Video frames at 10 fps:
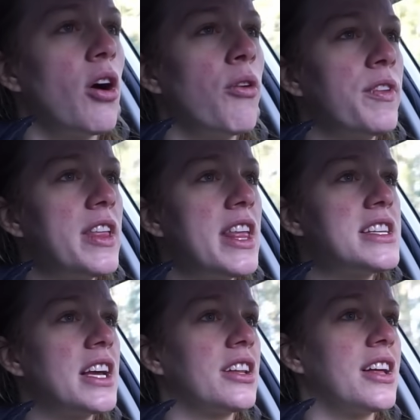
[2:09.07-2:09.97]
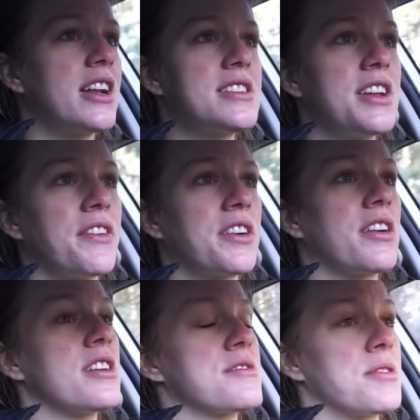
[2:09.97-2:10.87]
Hopefully they take a lot of stuff at
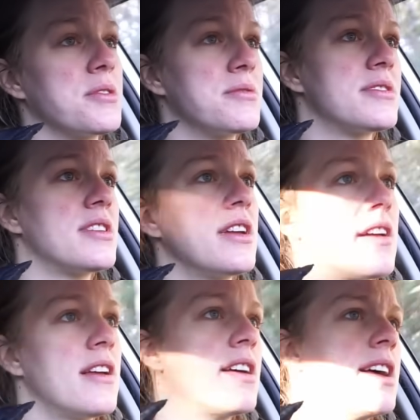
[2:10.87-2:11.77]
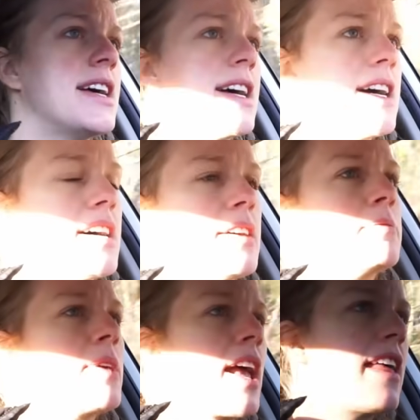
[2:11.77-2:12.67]
Crossroads.
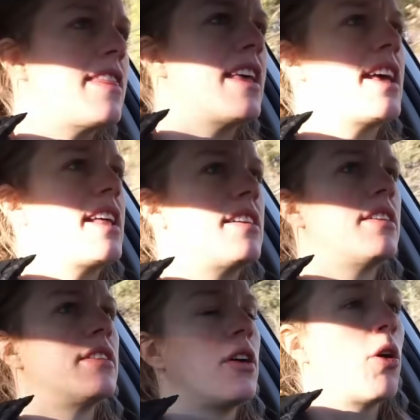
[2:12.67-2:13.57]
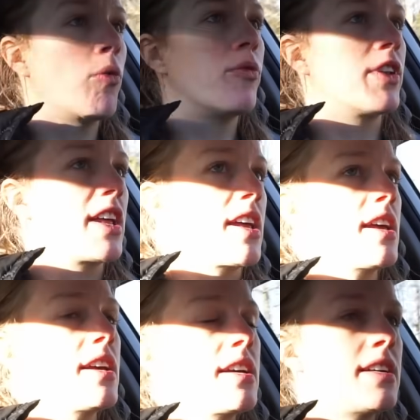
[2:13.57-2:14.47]
Um, and then hopefully
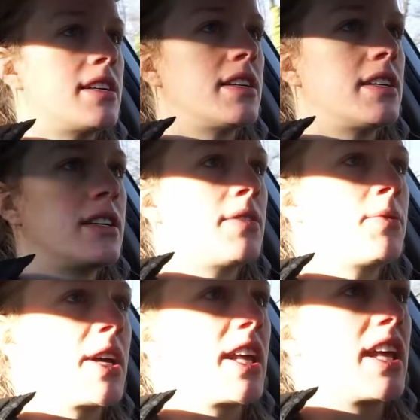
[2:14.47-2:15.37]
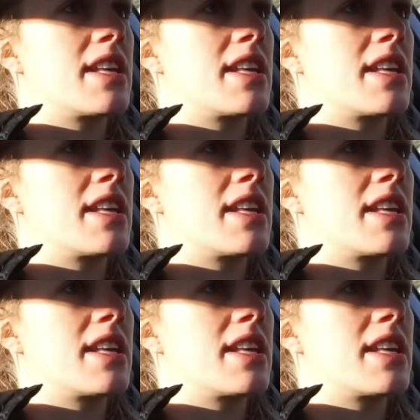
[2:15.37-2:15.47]
we can